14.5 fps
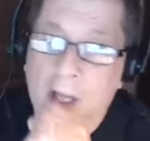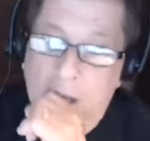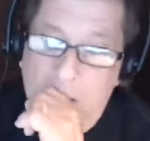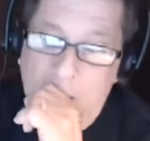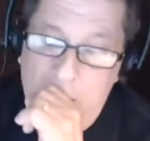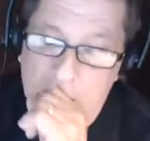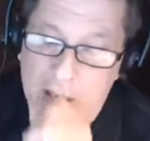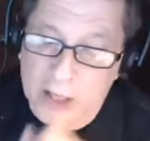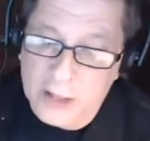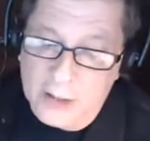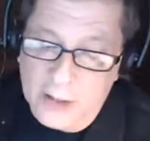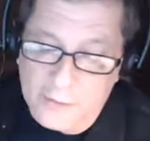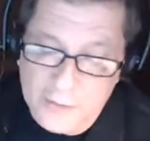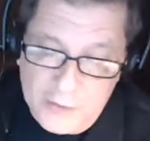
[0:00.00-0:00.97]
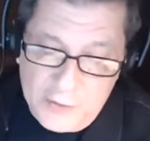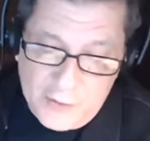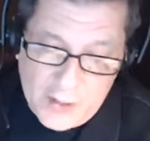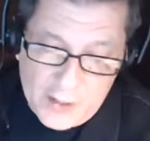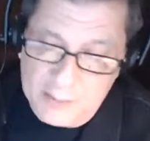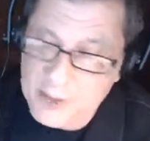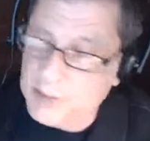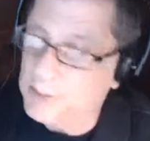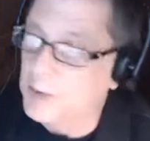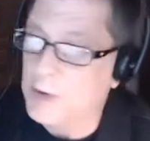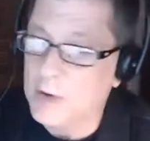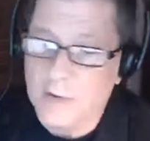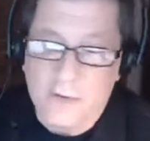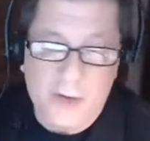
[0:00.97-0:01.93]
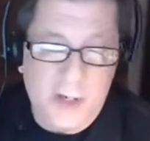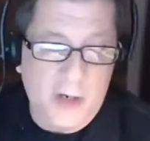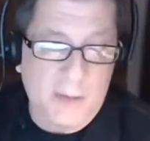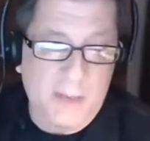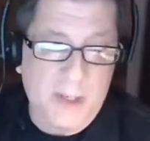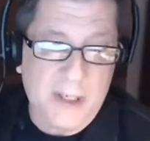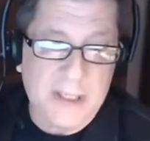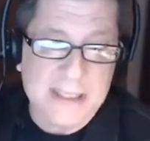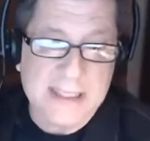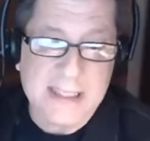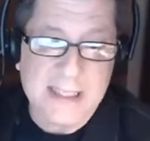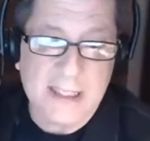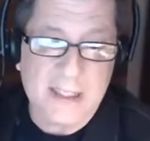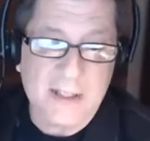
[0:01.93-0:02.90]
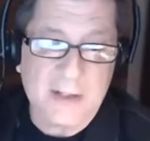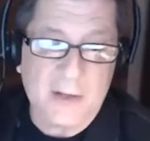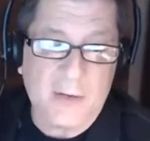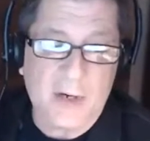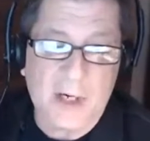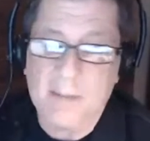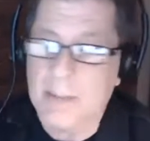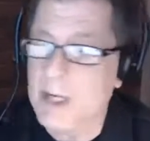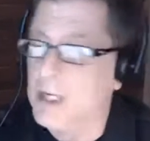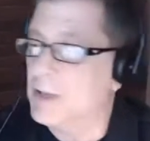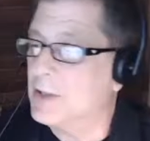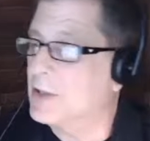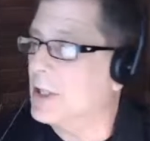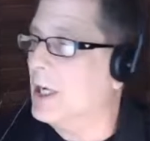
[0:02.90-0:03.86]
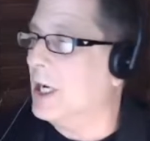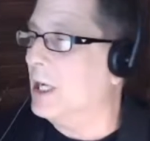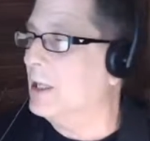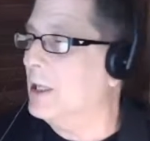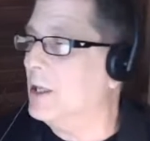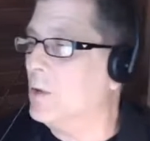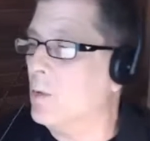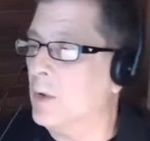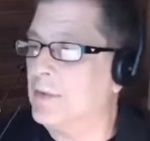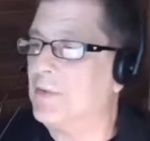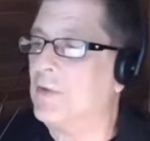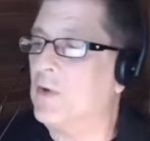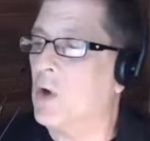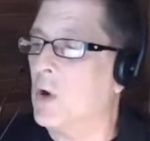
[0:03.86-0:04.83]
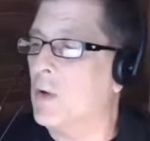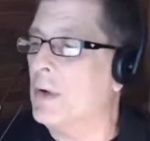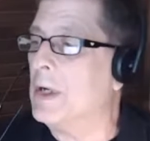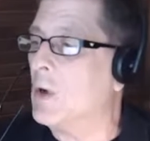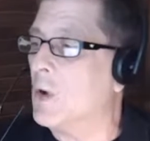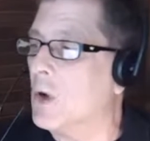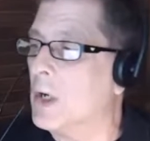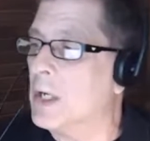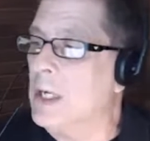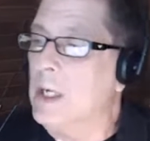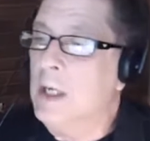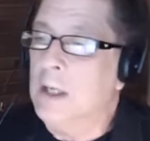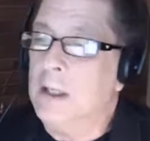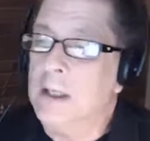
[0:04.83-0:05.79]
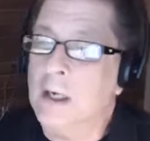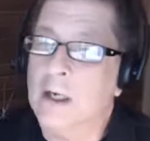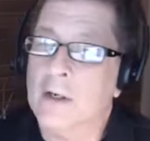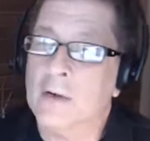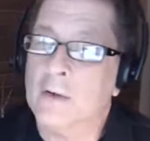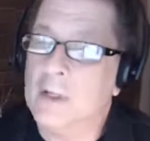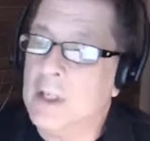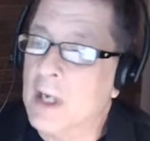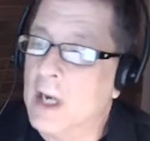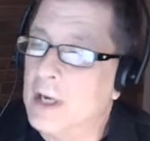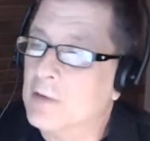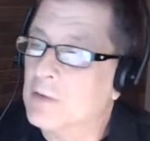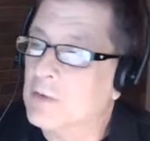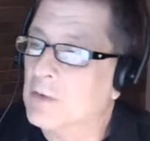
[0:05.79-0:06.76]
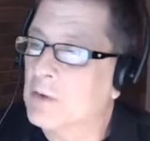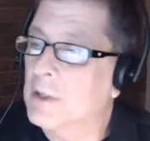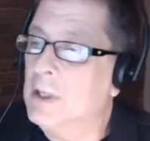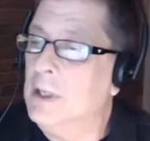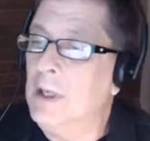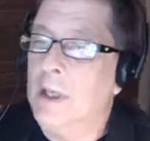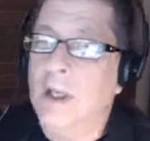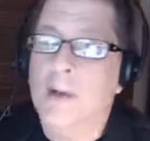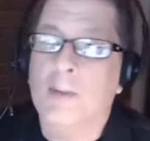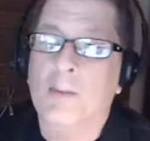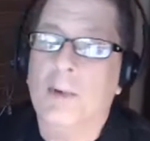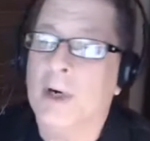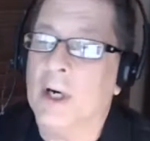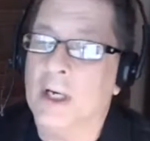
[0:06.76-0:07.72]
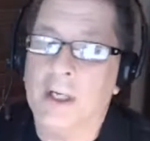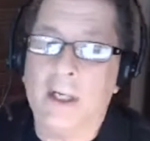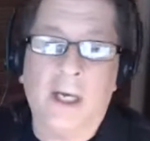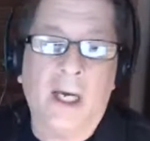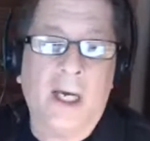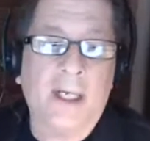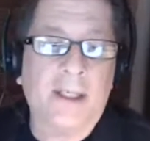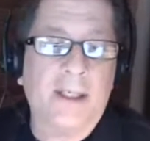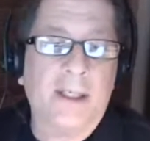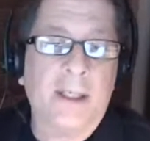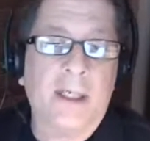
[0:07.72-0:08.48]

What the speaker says: I love to direct people over here because this is a great page to highlight what's going on, not only nationally, but at